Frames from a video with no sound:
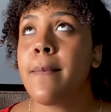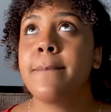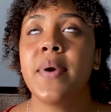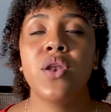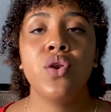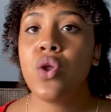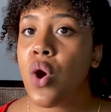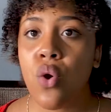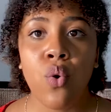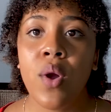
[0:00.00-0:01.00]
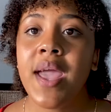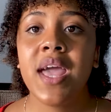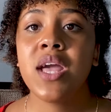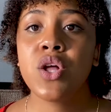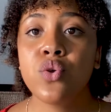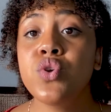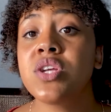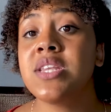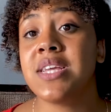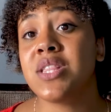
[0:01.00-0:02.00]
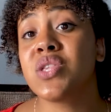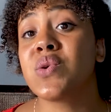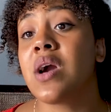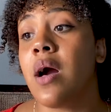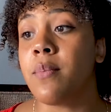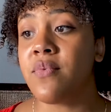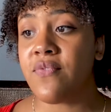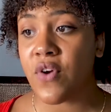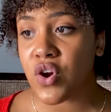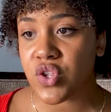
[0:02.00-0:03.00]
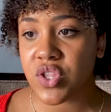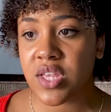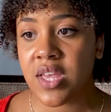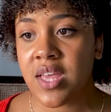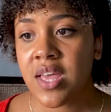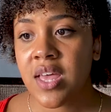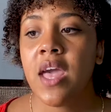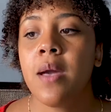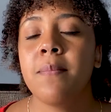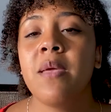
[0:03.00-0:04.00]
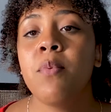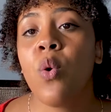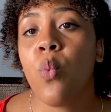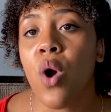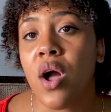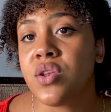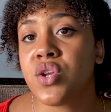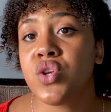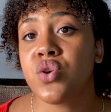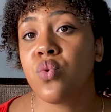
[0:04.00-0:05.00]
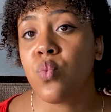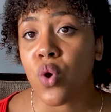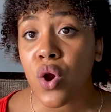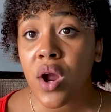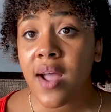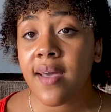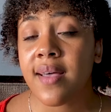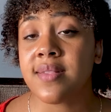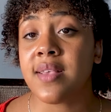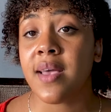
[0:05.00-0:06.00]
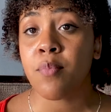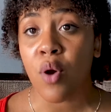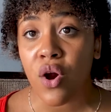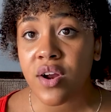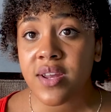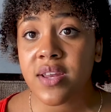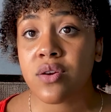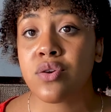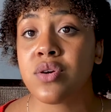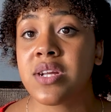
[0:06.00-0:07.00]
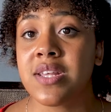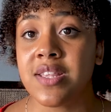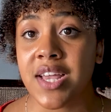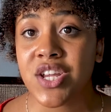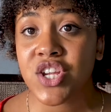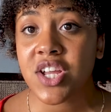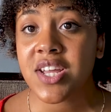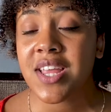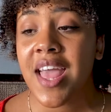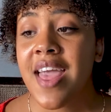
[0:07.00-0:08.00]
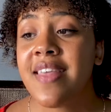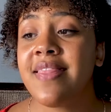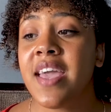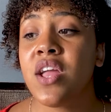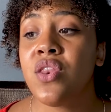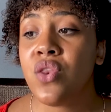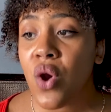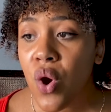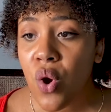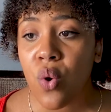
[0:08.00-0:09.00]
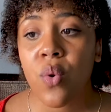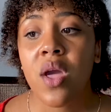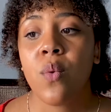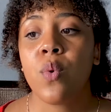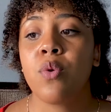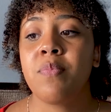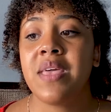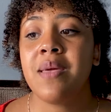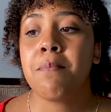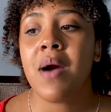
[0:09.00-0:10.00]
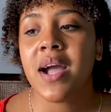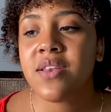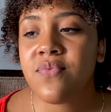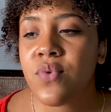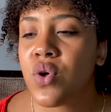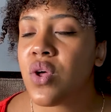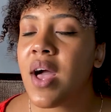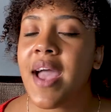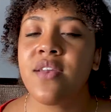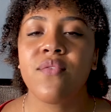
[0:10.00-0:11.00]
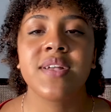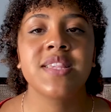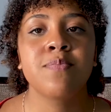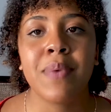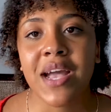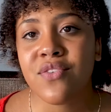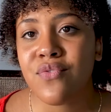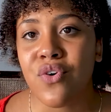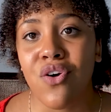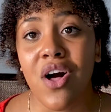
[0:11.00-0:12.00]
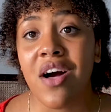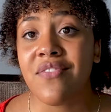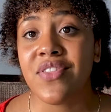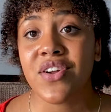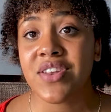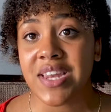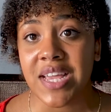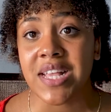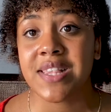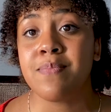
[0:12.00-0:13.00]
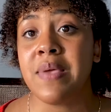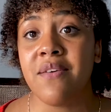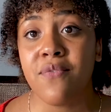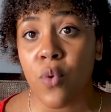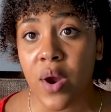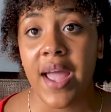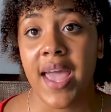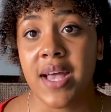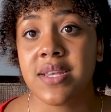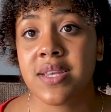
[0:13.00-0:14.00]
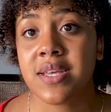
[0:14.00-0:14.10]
But no, inclusion needs to come first. People want to work and take part in an organization they know will be mindful and respectful of their needs beforehand.